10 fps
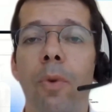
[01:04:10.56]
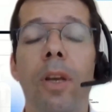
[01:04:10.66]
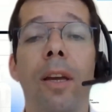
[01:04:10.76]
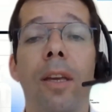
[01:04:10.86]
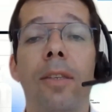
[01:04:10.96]

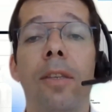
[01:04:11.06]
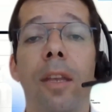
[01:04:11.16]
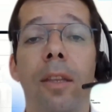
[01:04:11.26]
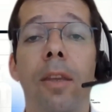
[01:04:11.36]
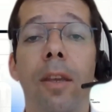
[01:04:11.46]
and we
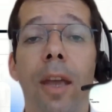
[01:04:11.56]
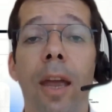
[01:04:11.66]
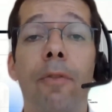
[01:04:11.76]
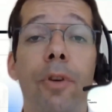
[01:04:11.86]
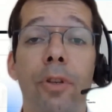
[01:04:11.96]
realized that
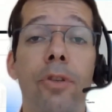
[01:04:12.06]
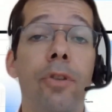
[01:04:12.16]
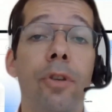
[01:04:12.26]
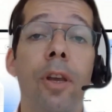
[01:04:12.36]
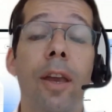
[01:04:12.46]
the
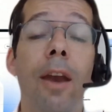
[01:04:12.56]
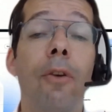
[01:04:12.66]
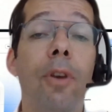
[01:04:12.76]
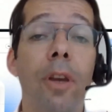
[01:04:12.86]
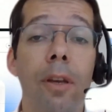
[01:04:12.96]
average
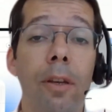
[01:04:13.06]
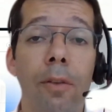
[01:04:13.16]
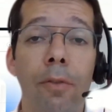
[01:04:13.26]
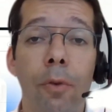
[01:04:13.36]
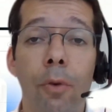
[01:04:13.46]
area
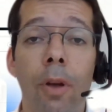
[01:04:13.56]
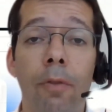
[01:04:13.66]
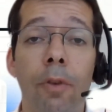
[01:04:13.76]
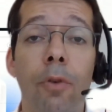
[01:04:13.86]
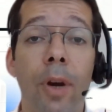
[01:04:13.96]

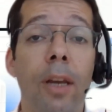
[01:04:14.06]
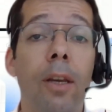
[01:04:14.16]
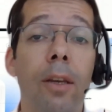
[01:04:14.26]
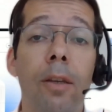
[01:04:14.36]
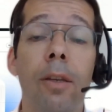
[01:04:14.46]
of an
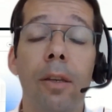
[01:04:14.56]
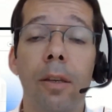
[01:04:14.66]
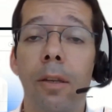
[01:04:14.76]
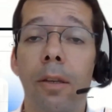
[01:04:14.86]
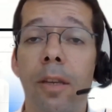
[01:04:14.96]

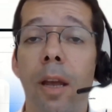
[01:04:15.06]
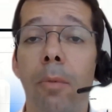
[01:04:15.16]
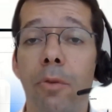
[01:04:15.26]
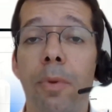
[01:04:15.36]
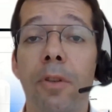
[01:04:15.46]
HORECA
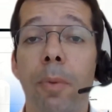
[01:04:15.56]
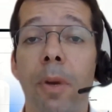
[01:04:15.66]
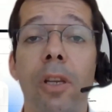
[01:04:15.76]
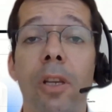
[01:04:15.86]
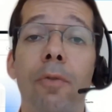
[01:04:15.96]
establishment,
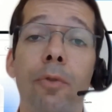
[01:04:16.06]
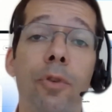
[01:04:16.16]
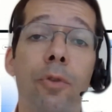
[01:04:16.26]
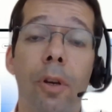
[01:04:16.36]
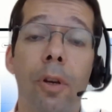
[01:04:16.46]
especially if we
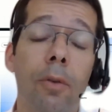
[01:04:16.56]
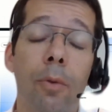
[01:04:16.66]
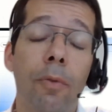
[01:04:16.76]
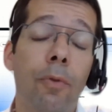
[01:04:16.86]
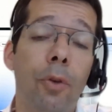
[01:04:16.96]

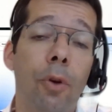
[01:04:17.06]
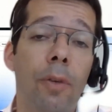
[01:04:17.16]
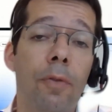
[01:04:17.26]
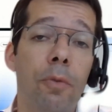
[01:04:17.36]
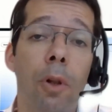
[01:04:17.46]

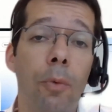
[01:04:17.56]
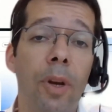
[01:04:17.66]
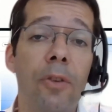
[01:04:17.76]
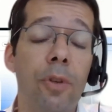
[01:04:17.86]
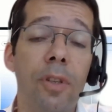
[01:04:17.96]
talk of small
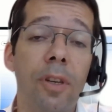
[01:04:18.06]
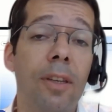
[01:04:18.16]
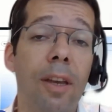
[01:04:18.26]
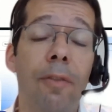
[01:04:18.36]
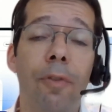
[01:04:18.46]
restaurants
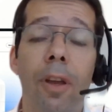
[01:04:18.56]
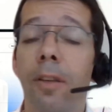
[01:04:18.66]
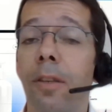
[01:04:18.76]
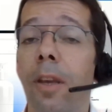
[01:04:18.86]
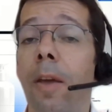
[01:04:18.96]
and
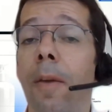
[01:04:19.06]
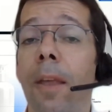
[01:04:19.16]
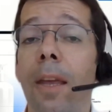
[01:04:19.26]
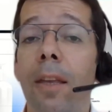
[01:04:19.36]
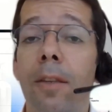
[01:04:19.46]
cafes,
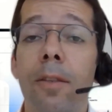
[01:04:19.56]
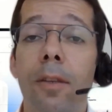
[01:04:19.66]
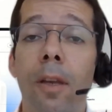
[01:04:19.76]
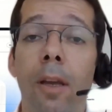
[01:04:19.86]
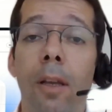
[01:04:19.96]
is
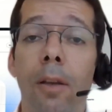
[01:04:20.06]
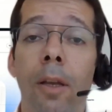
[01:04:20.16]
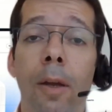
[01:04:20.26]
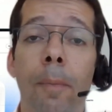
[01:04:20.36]
the